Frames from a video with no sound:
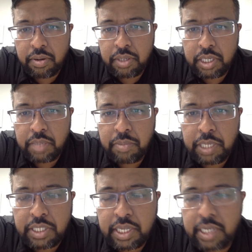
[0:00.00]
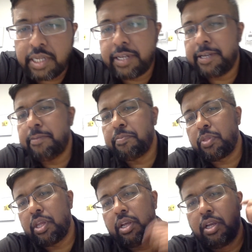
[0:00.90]
He basically
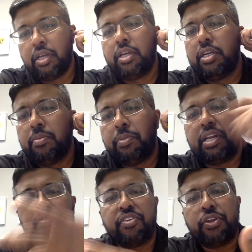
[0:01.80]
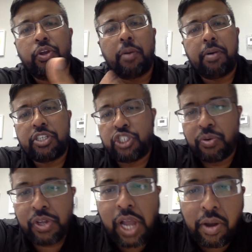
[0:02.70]
made a video about
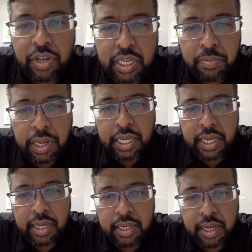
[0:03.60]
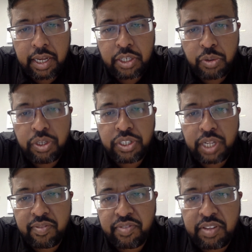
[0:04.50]
showing you how you can make a
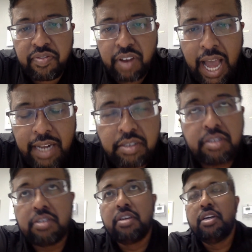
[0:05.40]
do-it-yourself V-flat.